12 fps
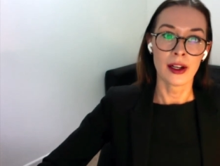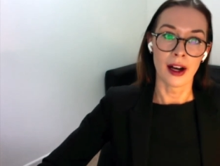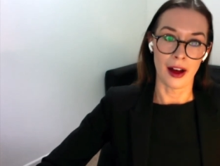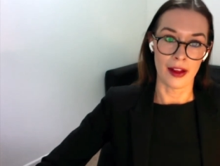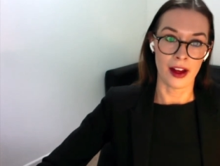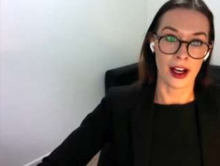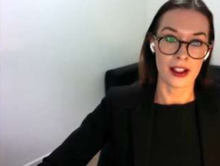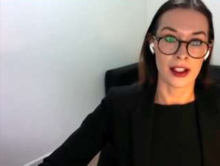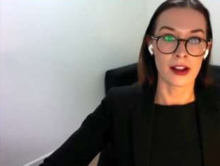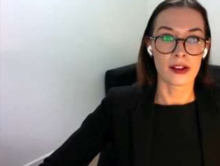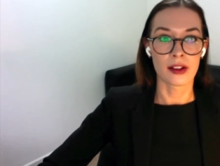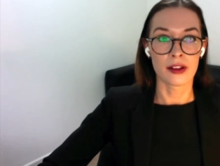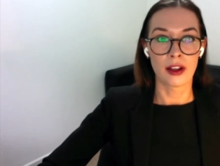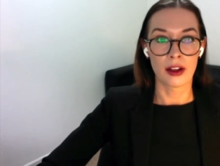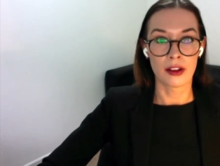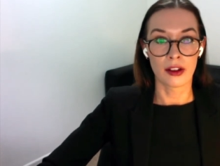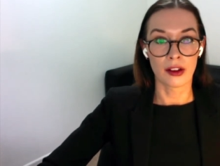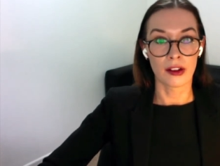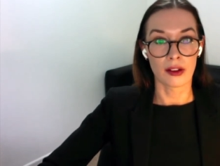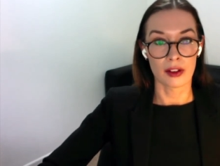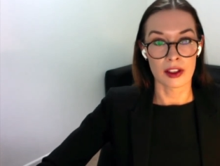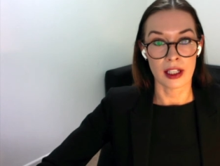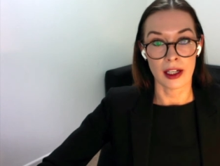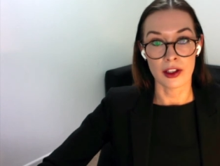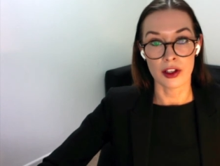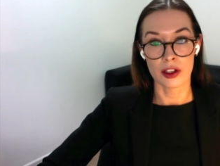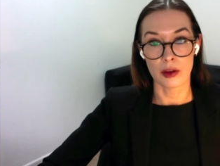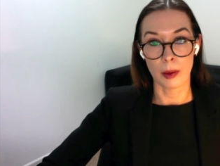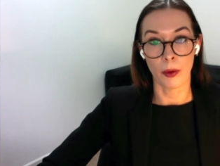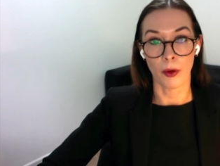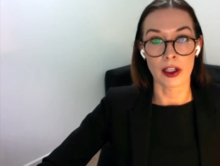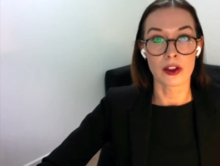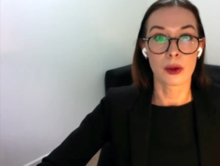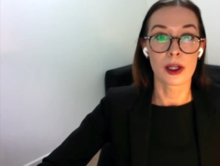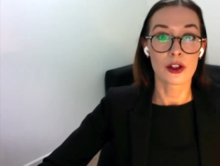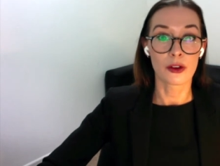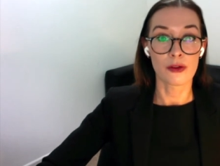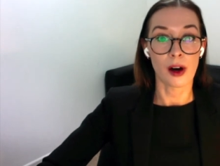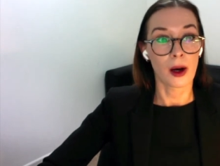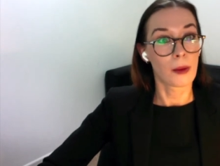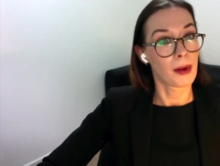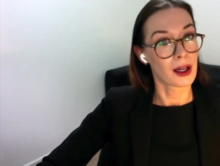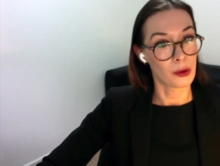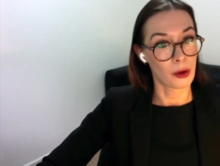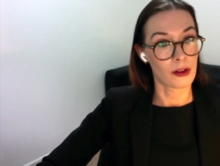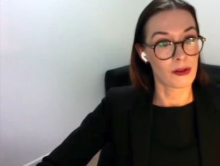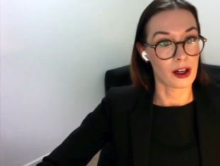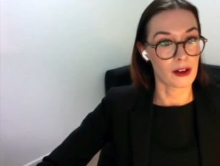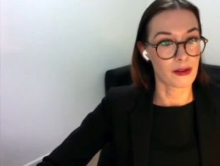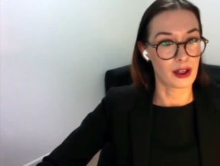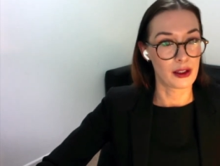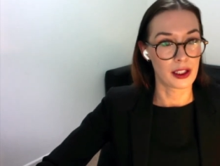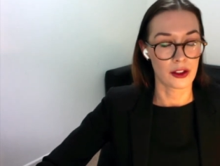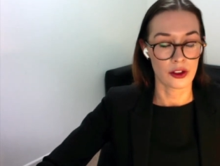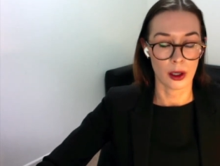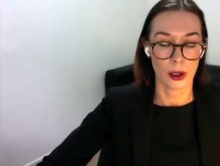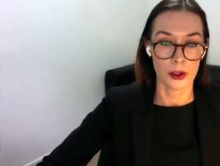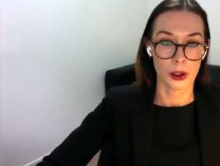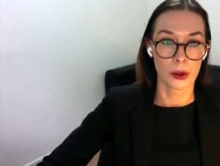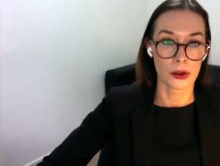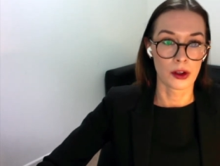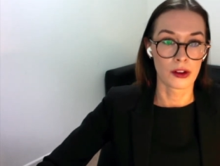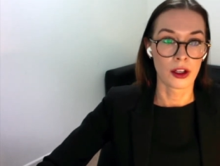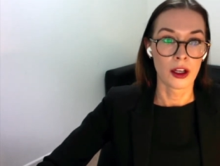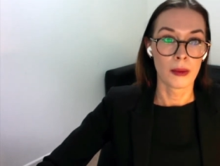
and that is notices of intention to appoint which are filed by qualifying floating charge holders